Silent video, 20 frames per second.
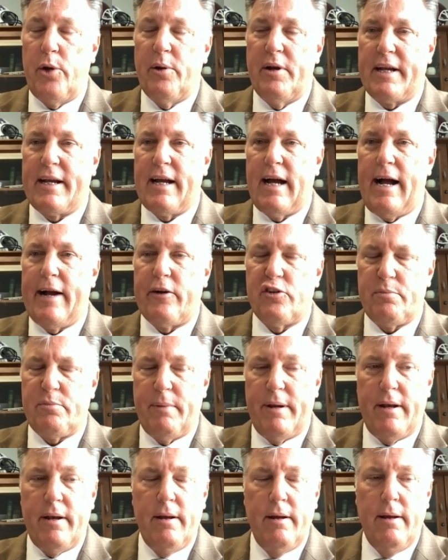and the
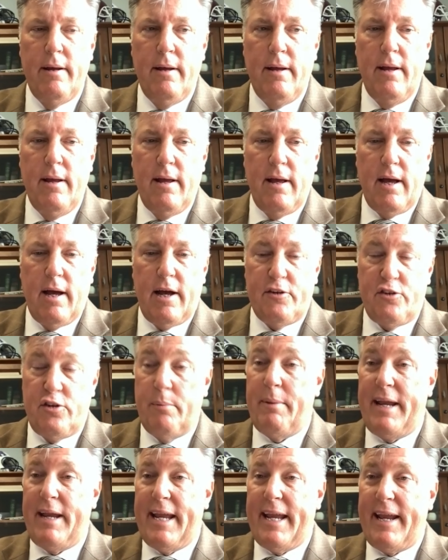congressman
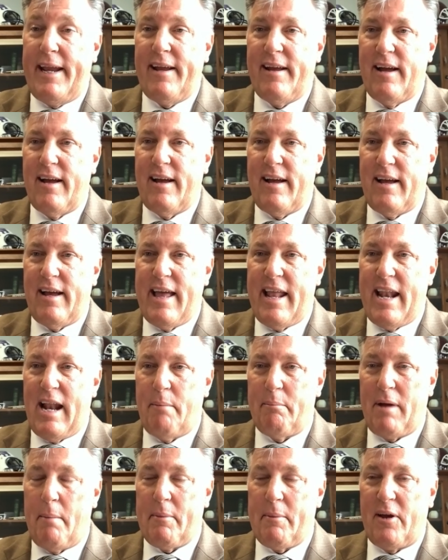and
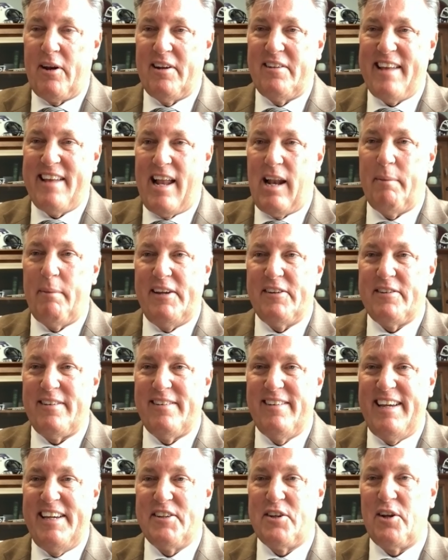I'm going to tell him he's
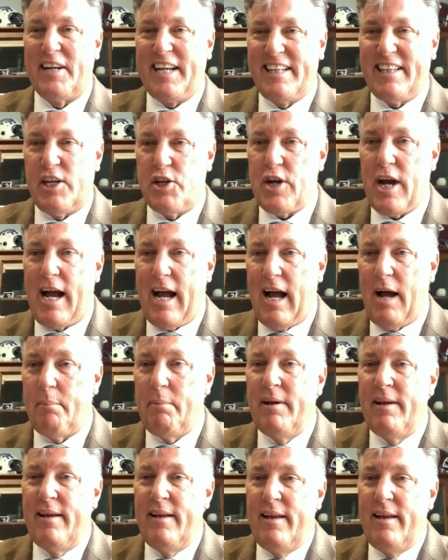going to get the job.